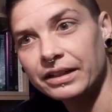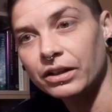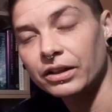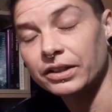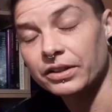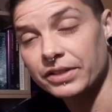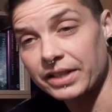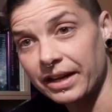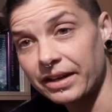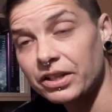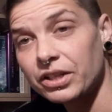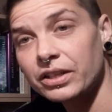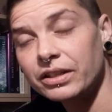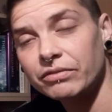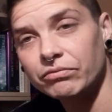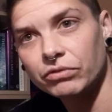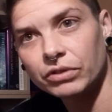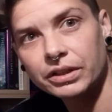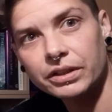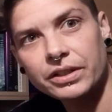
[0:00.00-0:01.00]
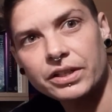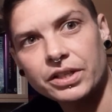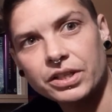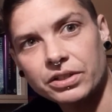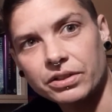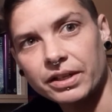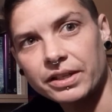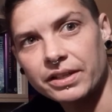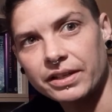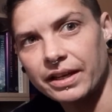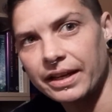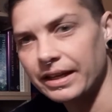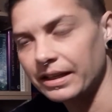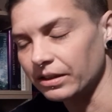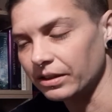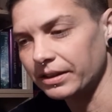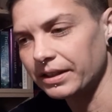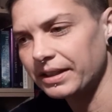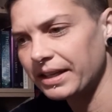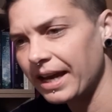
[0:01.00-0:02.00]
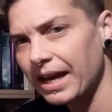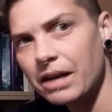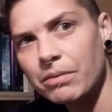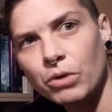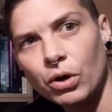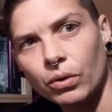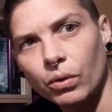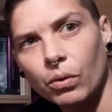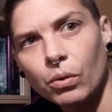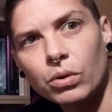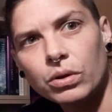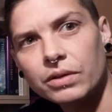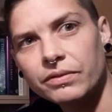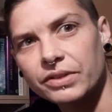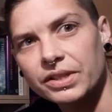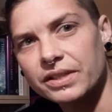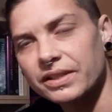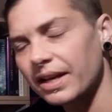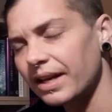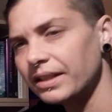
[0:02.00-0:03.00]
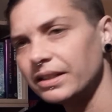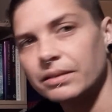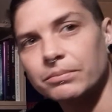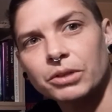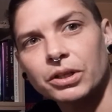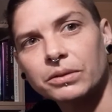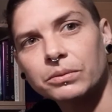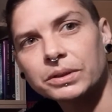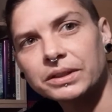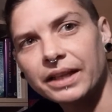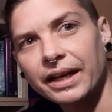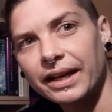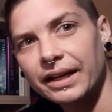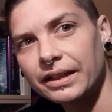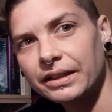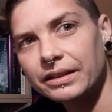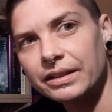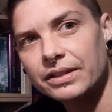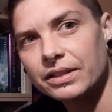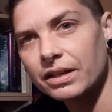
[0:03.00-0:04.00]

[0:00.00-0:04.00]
Like I was actually really stressing out. Like it came on all of a sudden. I'm like, what the hell is